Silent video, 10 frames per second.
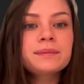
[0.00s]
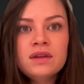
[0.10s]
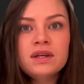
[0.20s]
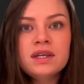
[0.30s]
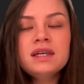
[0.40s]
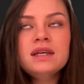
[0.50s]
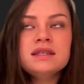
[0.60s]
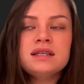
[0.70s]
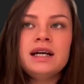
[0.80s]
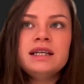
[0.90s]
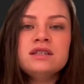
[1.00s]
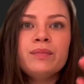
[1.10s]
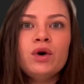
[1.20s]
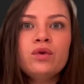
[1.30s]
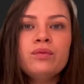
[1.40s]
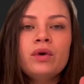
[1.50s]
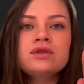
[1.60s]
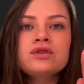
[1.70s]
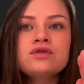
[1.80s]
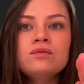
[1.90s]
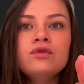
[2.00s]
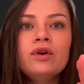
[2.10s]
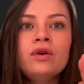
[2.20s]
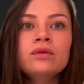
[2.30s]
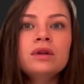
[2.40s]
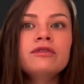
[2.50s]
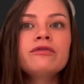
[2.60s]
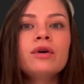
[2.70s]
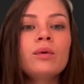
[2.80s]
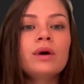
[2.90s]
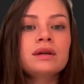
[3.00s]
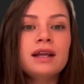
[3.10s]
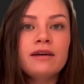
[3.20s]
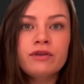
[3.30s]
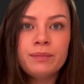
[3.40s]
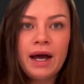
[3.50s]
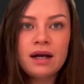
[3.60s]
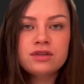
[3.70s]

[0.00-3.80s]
The key insight is both pointers move only forward, never back,